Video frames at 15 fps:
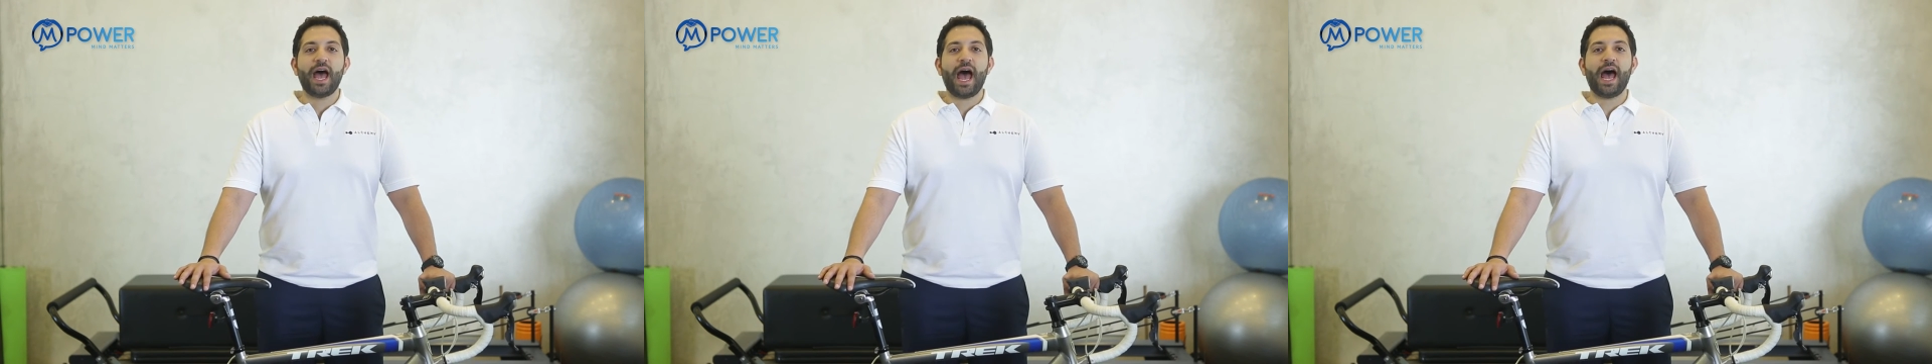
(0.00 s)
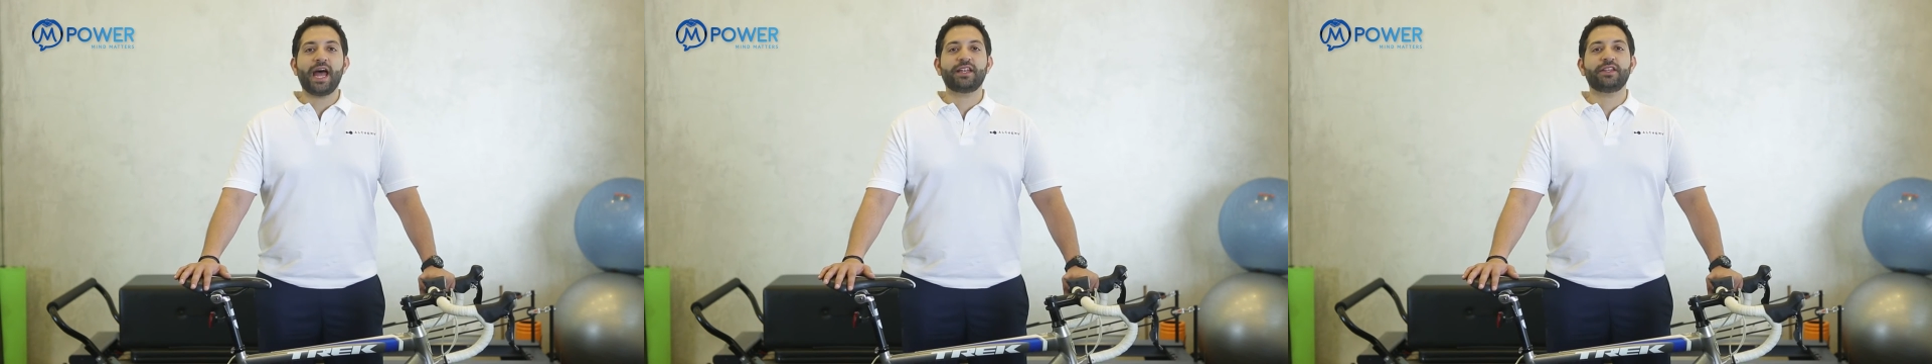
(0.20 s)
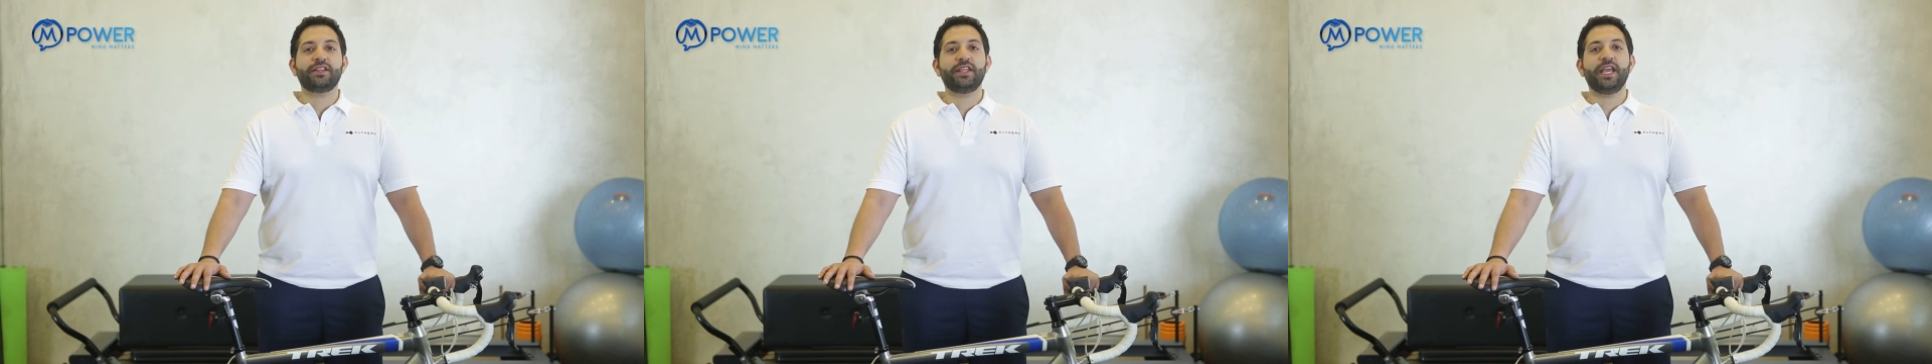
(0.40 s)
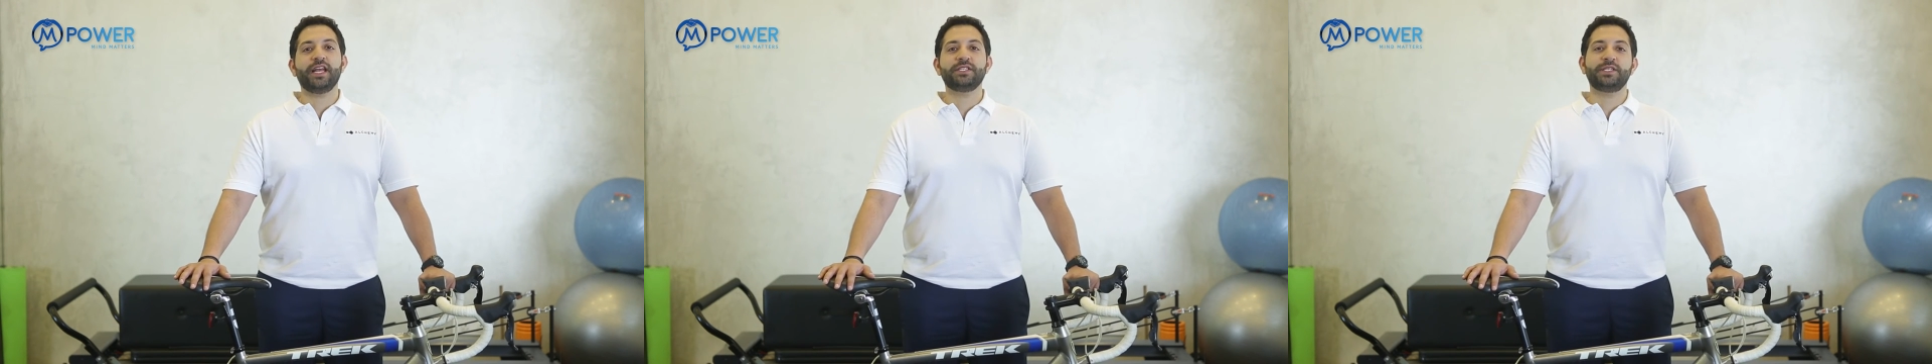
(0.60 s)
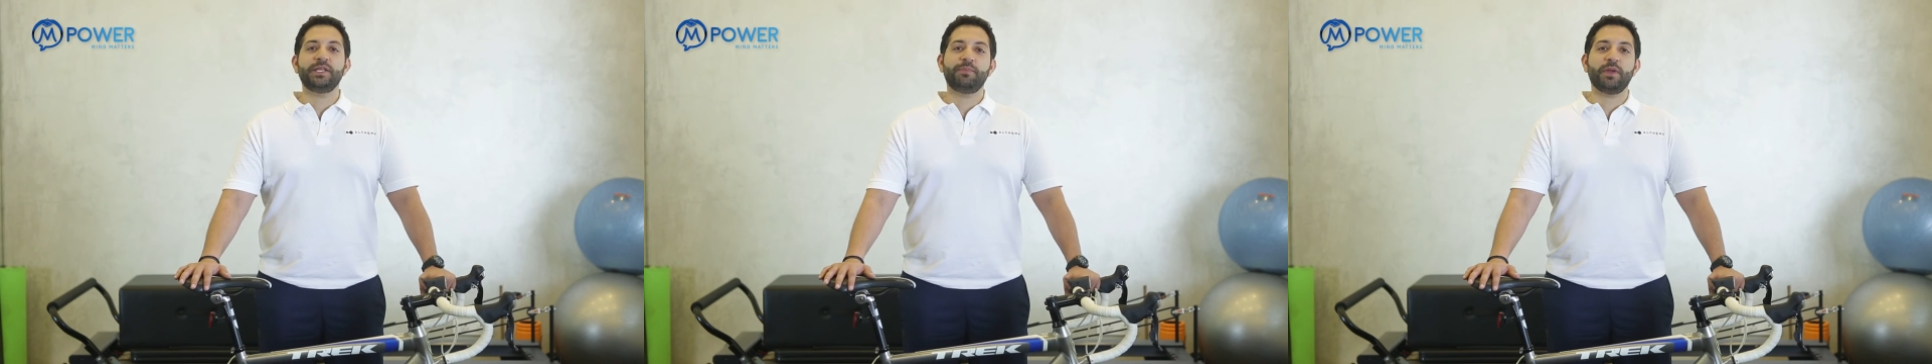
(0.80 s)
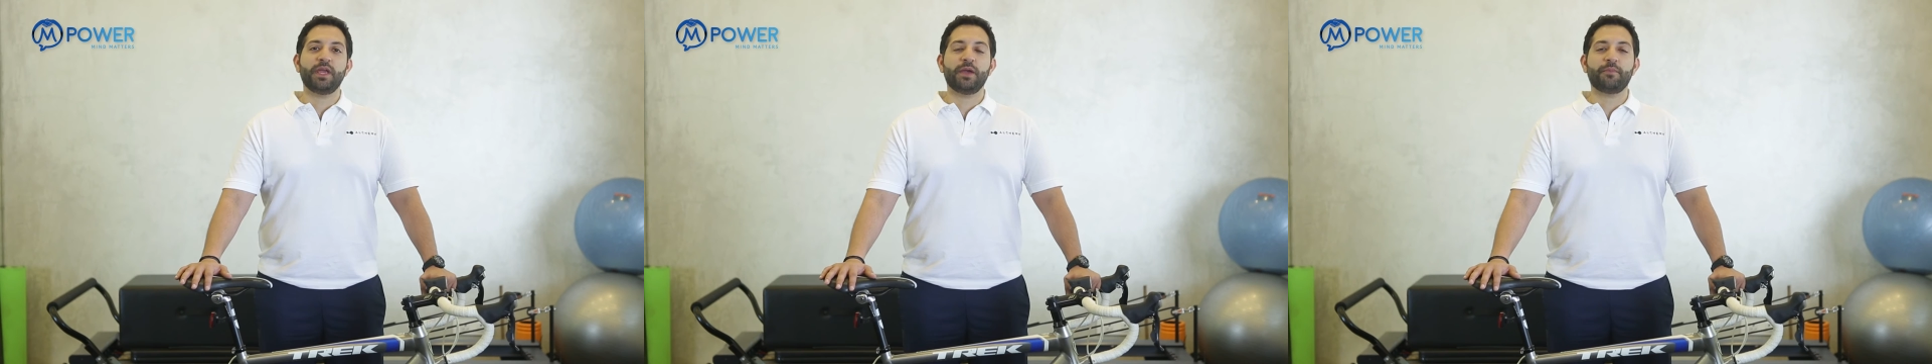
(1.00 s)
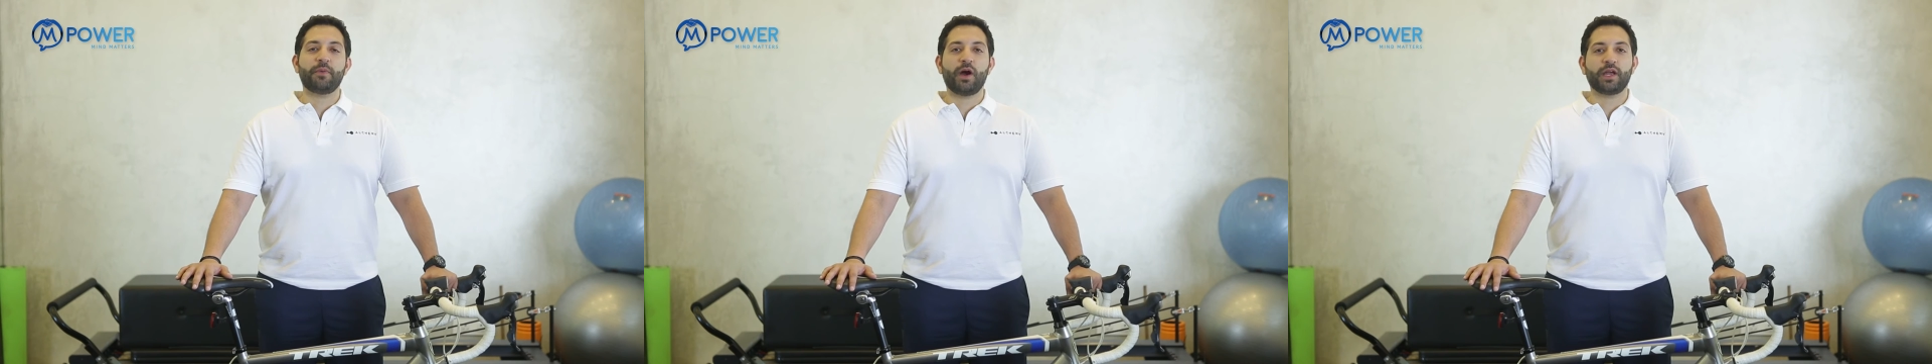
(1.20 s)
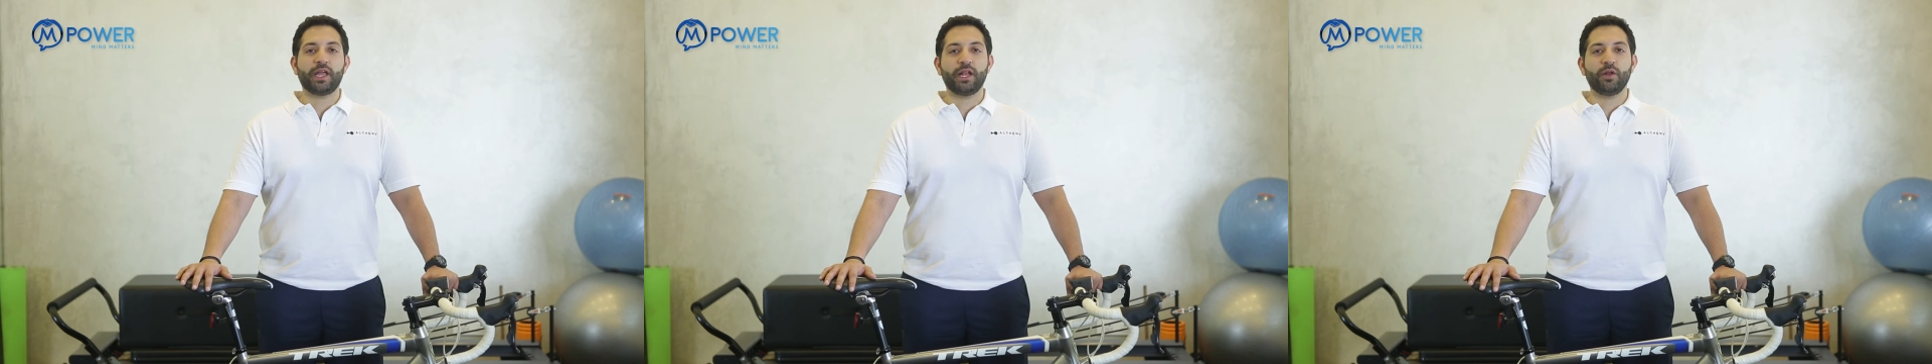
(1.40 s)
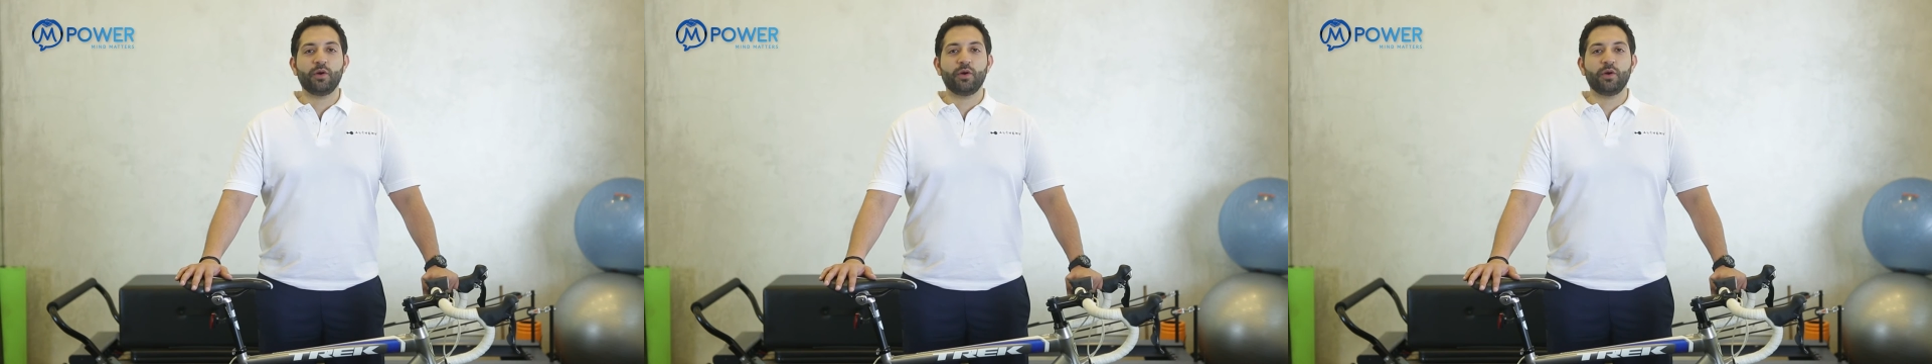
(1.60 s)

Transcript: at the NCPA parking